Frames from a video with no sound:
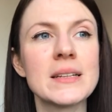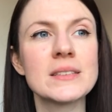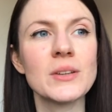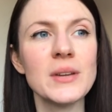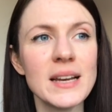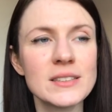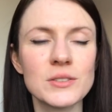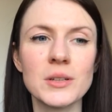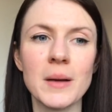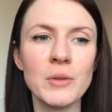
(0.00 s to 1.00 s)
So, yeah, so
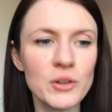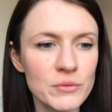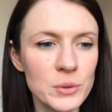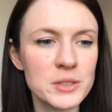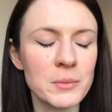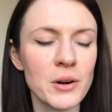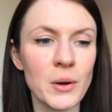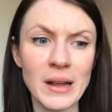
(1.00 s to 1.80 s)
to, I'm looking forward tomorrow.